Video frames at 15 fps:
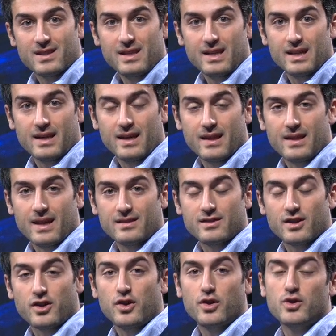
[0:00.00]
League that
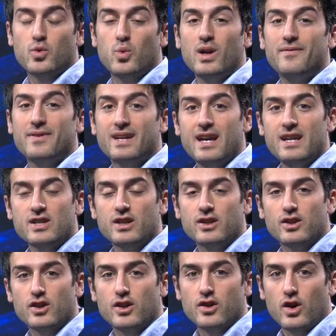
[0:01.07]
secured qualification
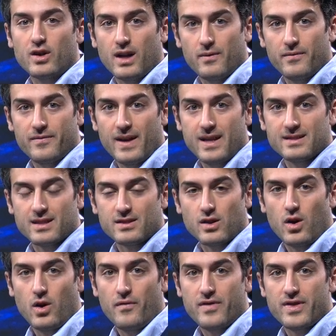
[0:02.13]
to the knockout phases
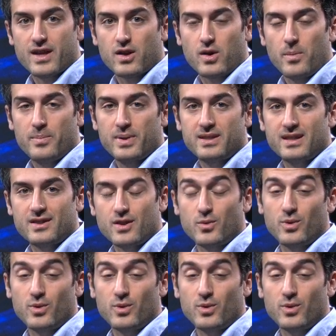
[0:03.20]
of the competition.